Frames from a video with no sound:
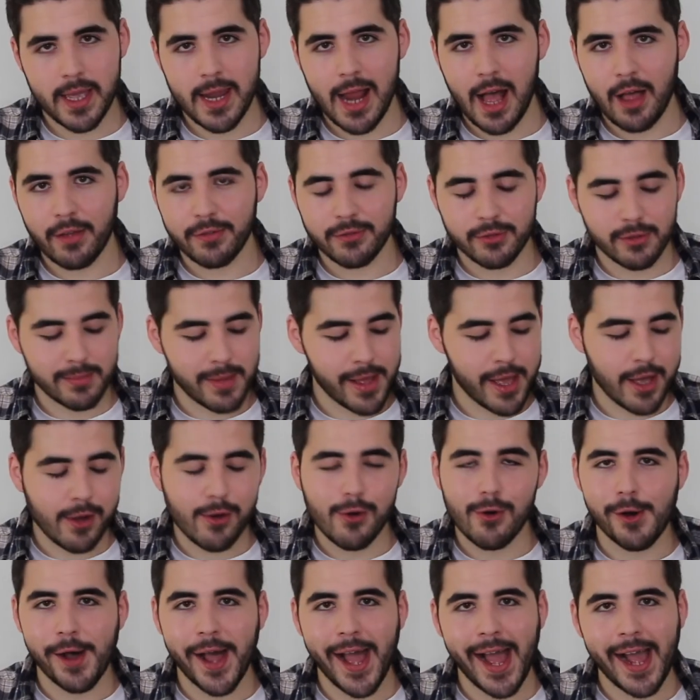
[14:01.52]
in Alfa Romeo
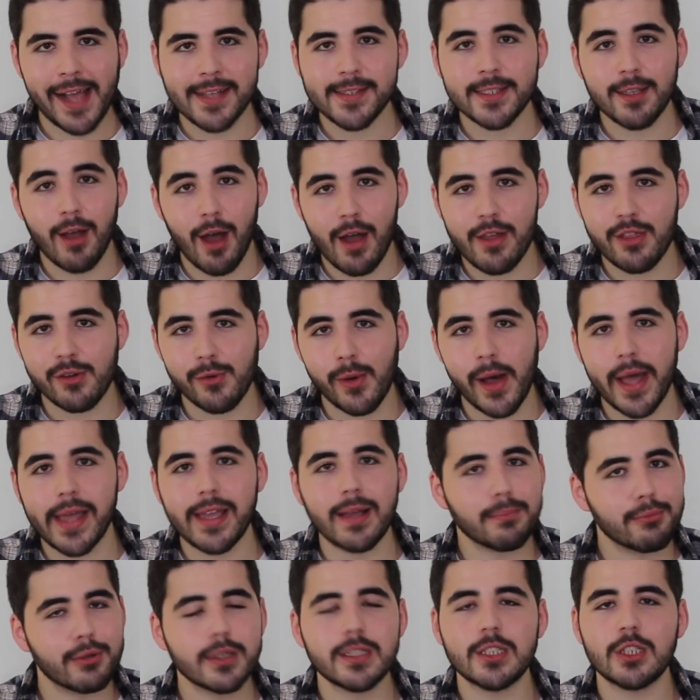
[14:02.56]
or Haas. Either
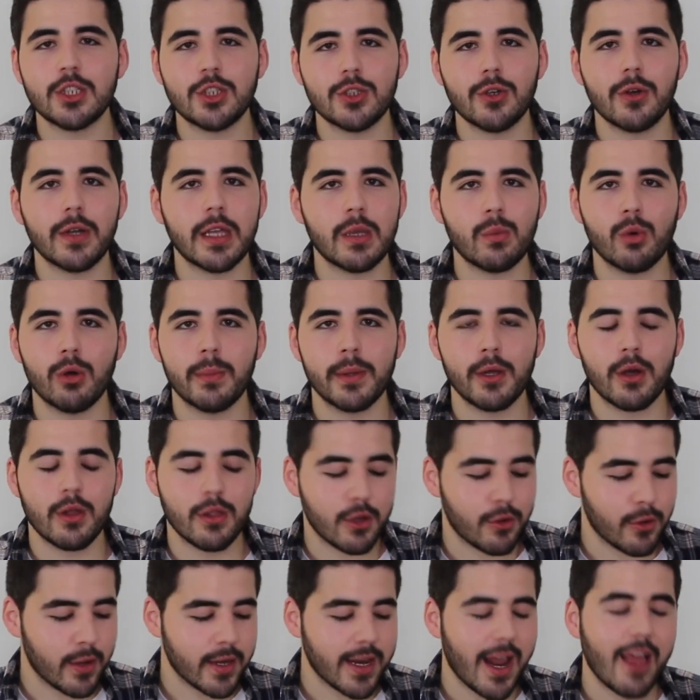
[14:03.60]
way, pretty sure he will be on
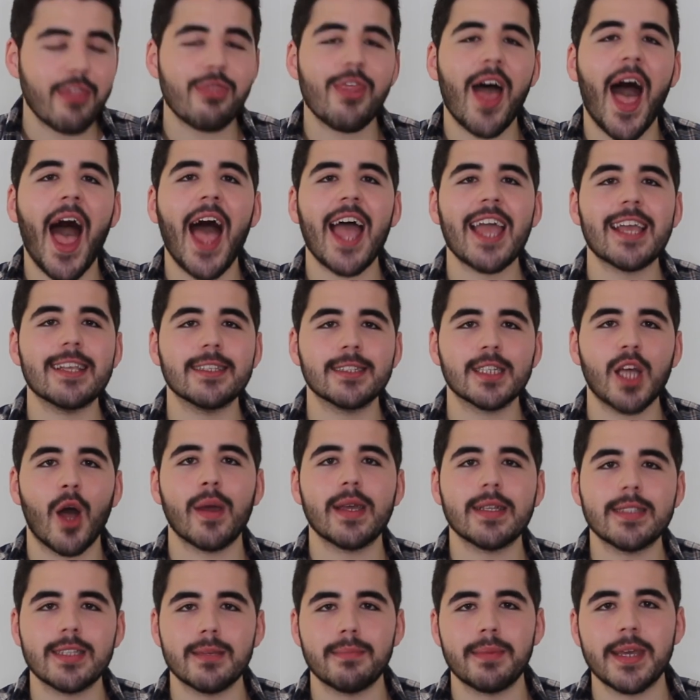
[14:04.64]
the grid, and that is
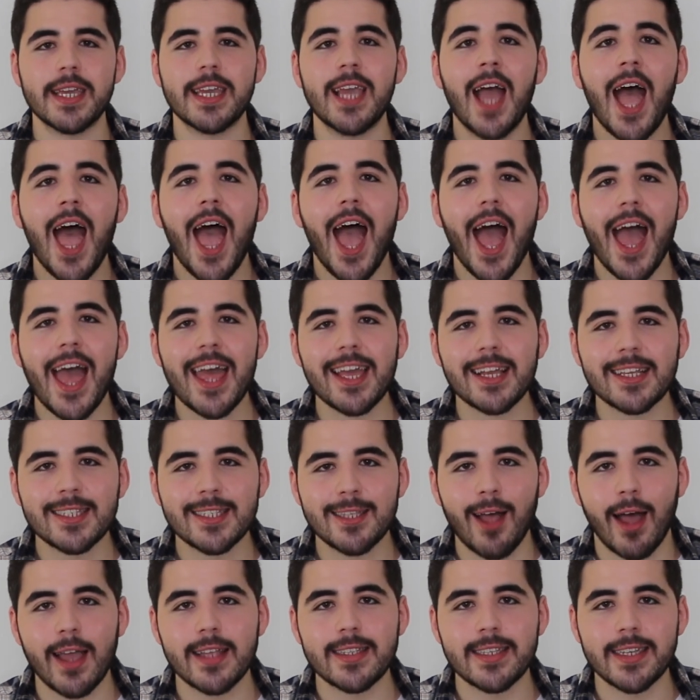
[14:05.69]
going to be
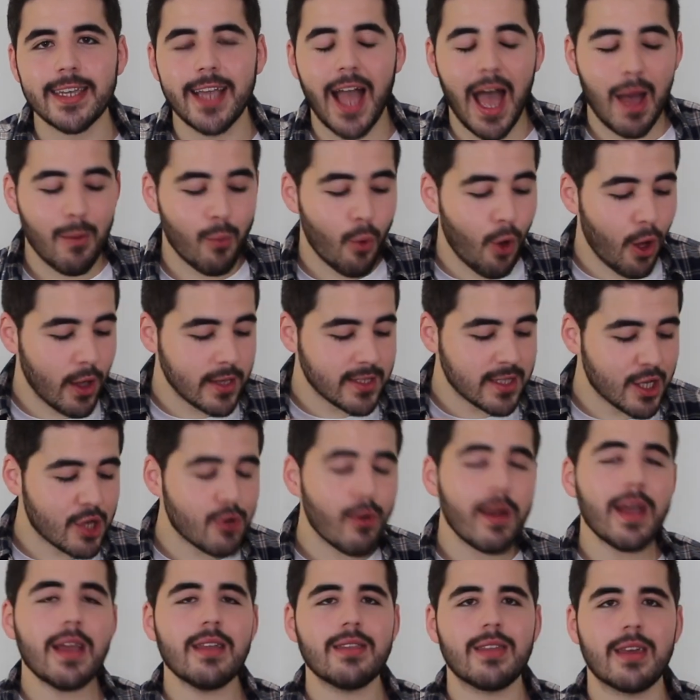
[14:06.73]
exciting. And what is the
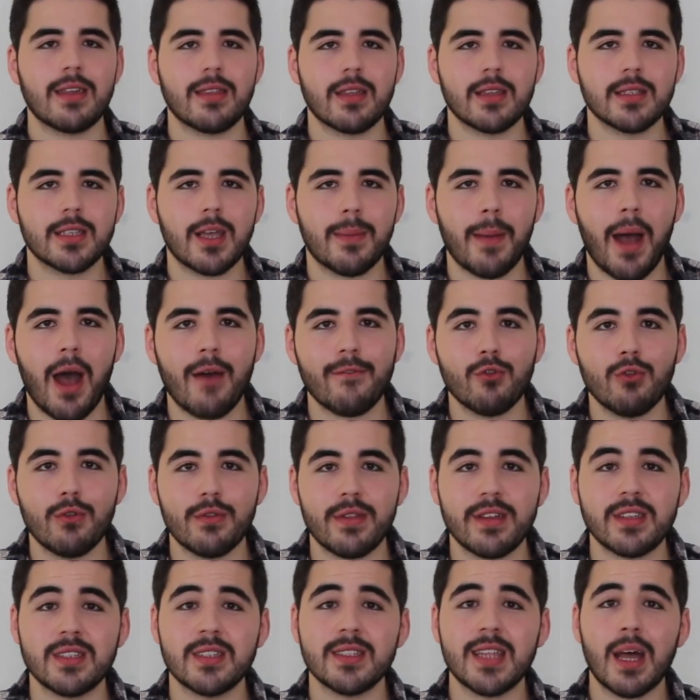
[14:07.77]
great thing that's come out of all
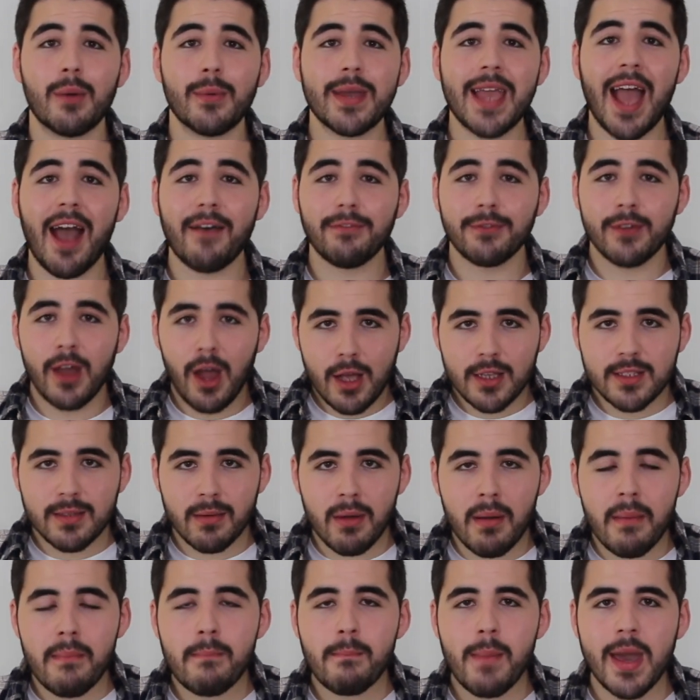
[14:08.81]
this is that we have
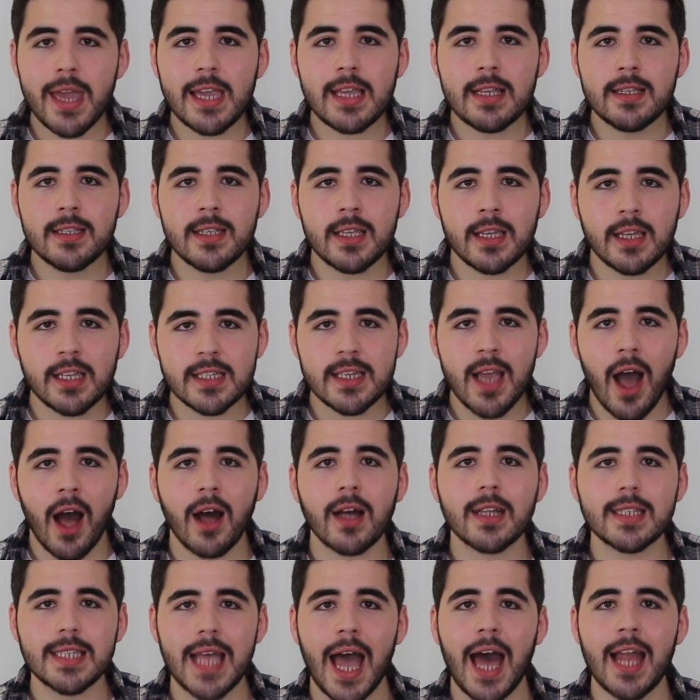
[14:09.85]
some amazing
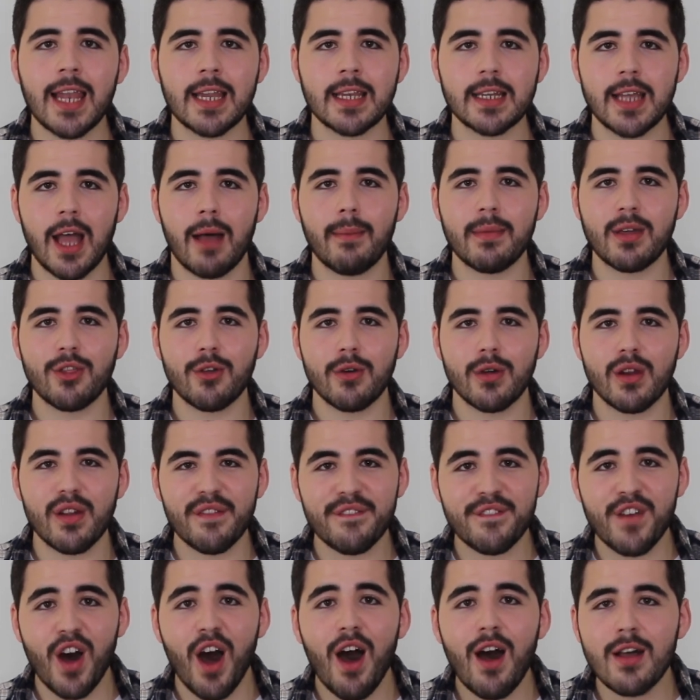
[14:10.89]
young talent coming through at a
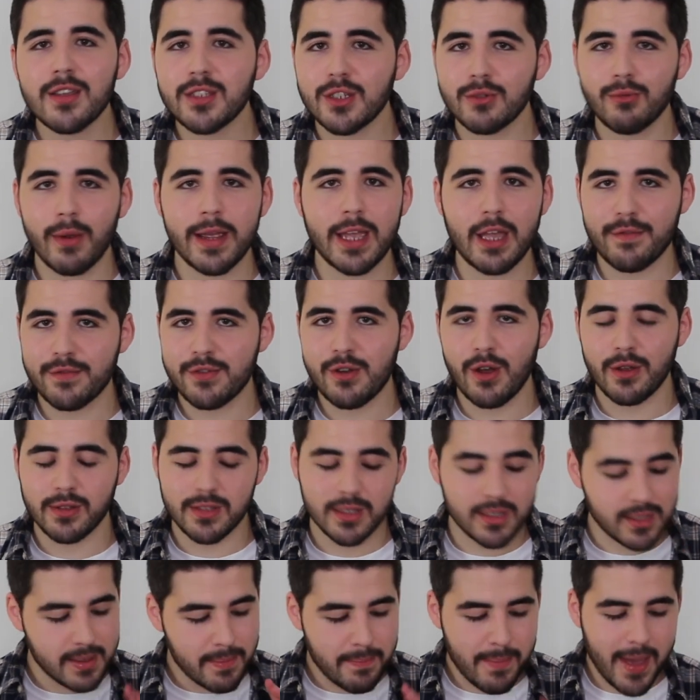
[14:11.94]
vast rate of
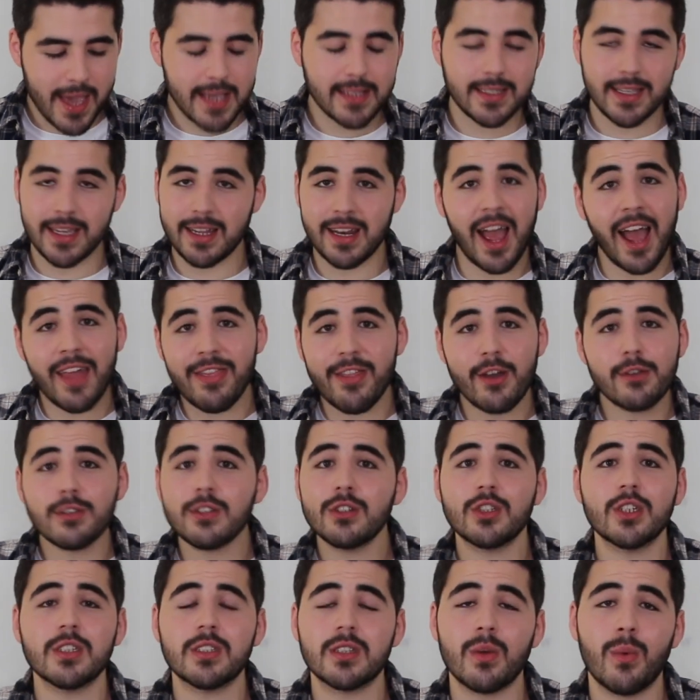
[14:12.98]
knots. It's amazing, and those
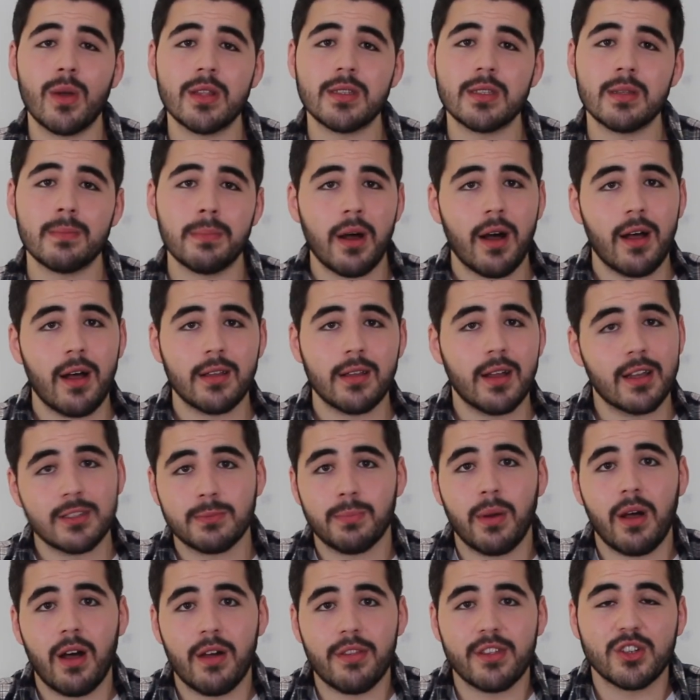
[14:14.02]
are just the ones as
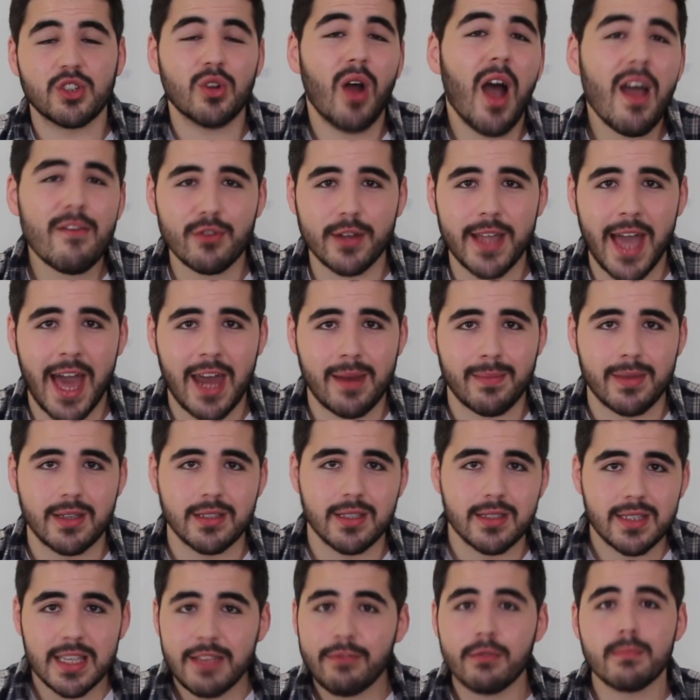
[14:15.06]
part of the driver academies.
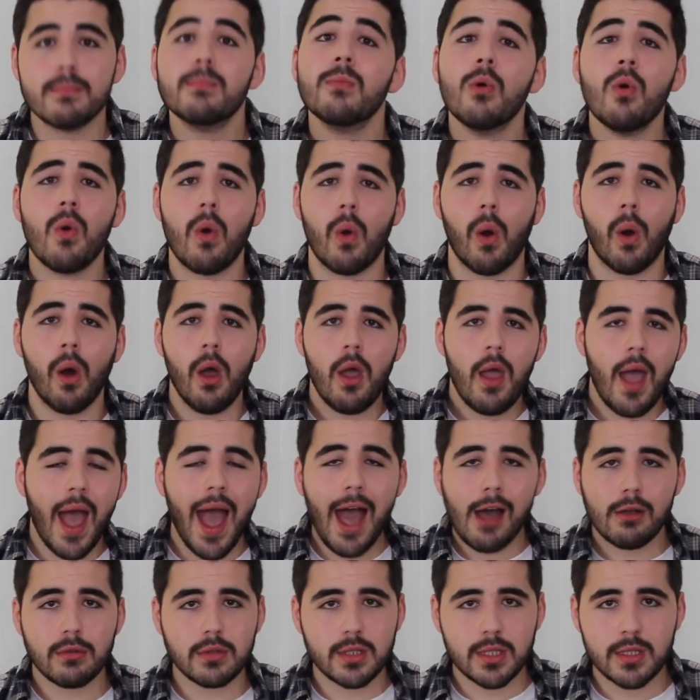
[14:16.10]
There's even more
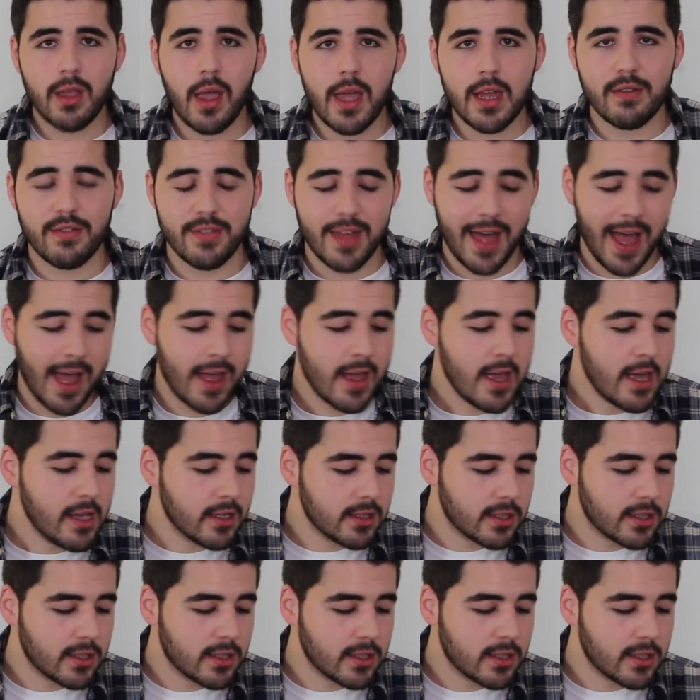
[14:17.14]
outside of that.